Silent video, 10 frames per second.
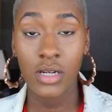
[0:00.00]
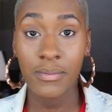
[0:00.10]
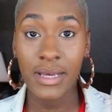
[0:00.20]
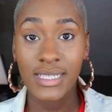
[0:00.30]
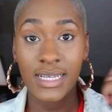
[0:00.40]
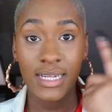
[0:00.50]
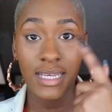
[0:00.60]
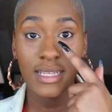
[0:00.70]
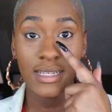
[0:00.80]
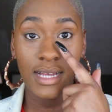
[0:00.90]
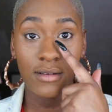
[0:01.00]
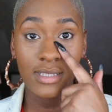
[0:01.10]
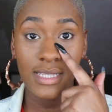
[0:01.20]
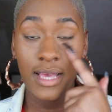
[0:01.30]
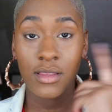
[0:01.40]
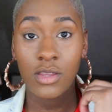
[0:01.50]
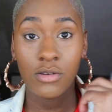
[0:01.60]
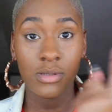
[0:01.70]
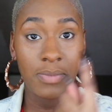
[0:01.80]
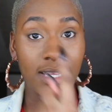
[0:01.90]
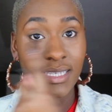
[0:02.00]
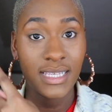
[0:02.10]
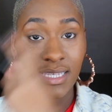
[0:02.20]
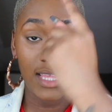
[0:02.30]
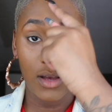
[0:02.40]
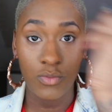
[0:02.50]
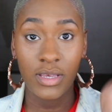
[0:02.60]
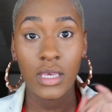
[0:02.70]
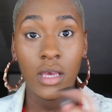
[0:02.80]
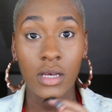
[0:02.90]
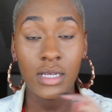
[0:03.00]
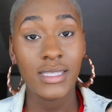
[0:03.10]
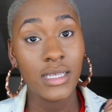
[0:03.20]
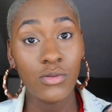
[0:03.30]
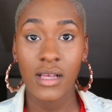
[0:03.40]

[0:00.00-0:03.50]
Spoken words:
gonna basically now set those places that we conceal.